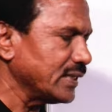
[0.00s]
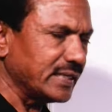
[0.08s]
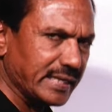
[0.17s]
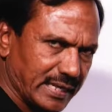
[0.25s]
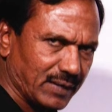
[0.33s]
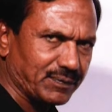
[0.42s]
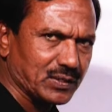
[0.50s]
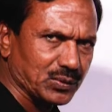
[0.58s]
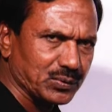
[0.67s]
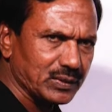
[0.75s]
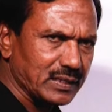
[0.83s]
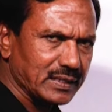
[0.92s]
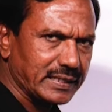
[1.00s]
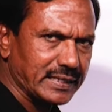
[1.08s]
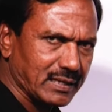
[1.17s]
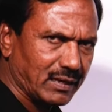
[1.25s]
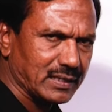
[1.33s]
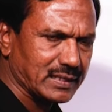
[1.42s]
In F2, he
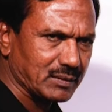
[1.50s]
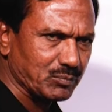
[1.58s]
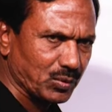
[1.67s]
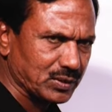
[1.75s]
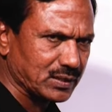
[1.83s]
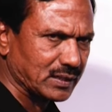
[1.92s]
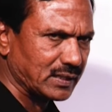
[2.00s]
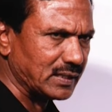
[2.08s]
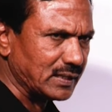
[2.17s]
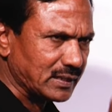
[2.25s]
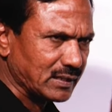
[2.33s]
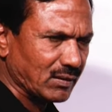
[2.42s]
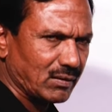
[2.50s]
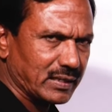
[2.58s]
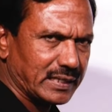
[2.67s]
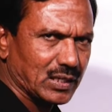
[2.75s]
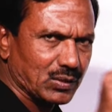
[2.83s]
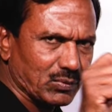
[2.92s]
got both tall
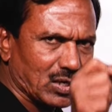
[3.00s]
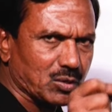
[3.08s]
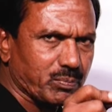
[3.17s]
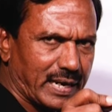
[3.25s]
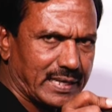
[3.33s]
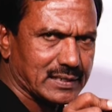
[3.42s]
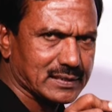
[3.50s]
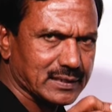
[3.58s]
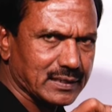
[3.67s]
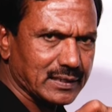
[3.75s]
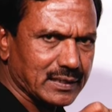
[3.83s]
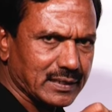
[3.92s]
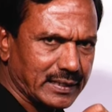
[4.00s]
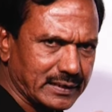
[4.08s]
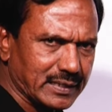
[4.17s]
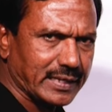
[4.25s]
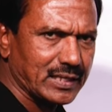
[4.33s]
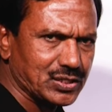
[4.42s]
and dwarf plants in
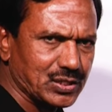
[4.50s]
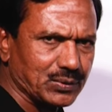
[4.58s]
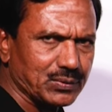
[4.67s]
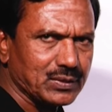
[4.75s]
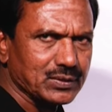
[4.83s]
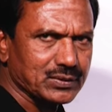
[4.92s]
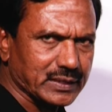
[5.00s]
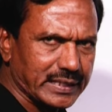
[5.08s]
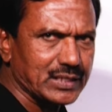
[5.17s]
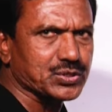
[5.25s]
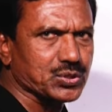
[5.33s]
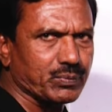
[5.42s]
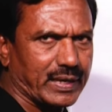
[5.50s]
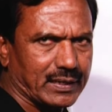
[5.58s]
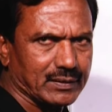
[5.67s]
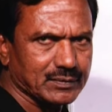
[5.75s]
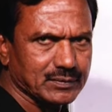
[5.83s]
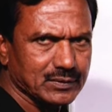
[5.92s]
the ratio
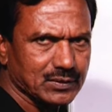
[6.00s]
3:1.